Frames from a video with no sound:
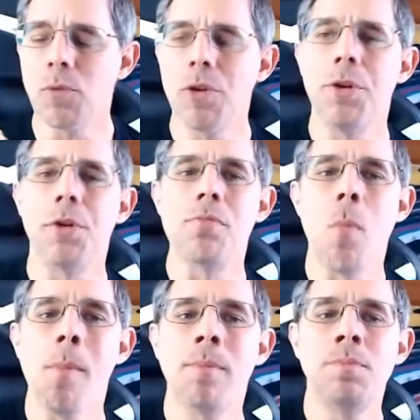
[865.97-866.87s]
under
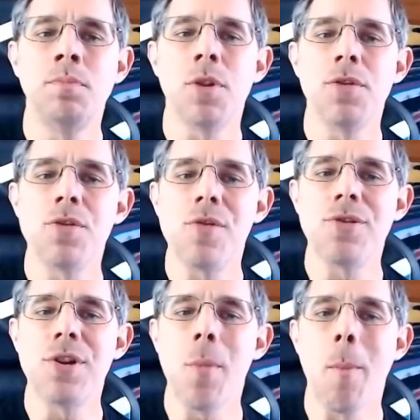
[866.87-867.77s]
this
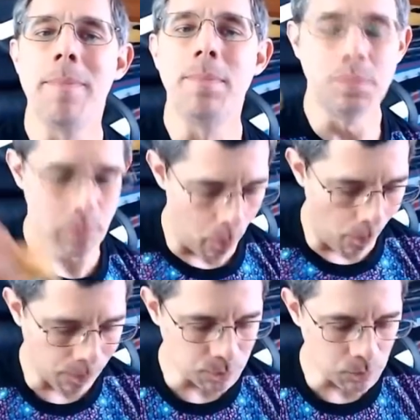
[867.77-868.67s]
Machine.
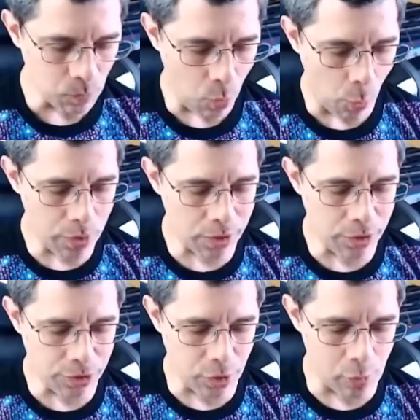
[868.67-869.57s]
Really
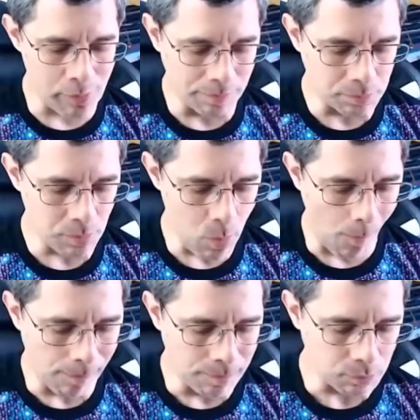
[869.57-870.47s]
good though,
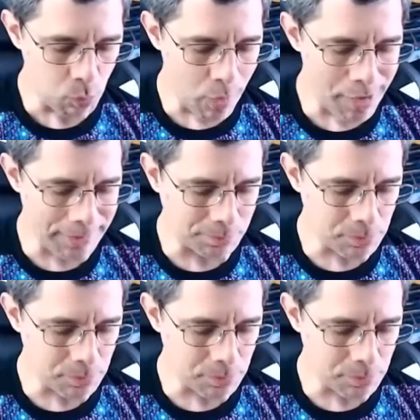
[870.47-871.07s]
but